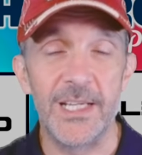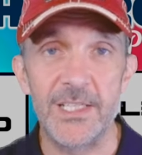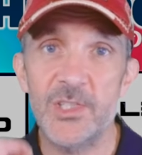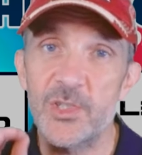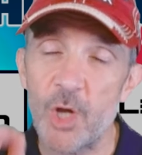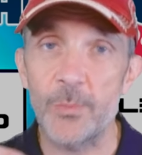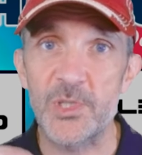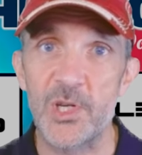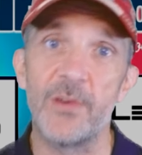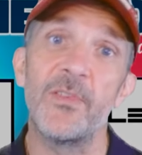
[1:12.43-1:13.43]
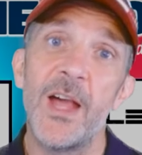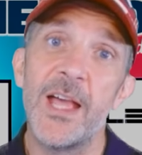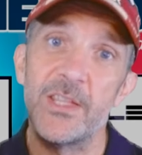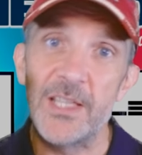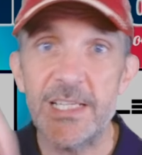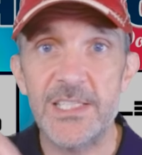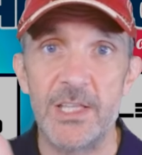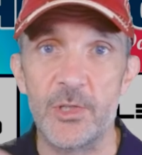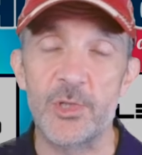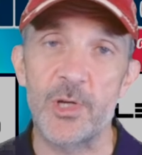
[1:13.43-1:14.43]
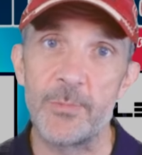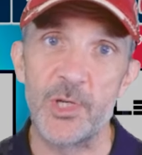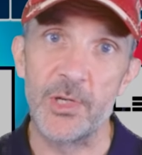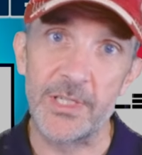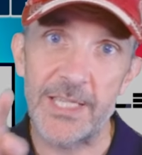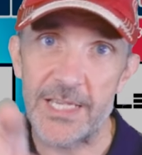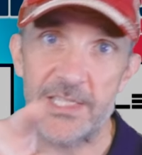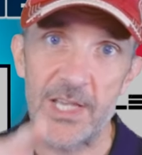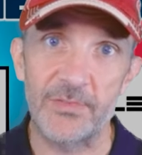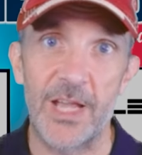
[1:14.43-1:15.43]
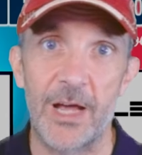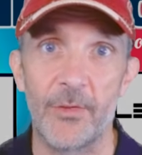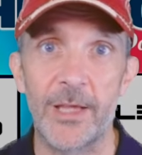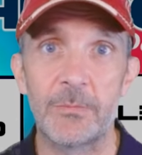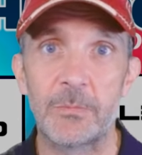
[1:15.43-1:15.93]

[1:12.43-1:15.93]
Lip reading: It's top stuff. The link's in the description. Get yourself down there.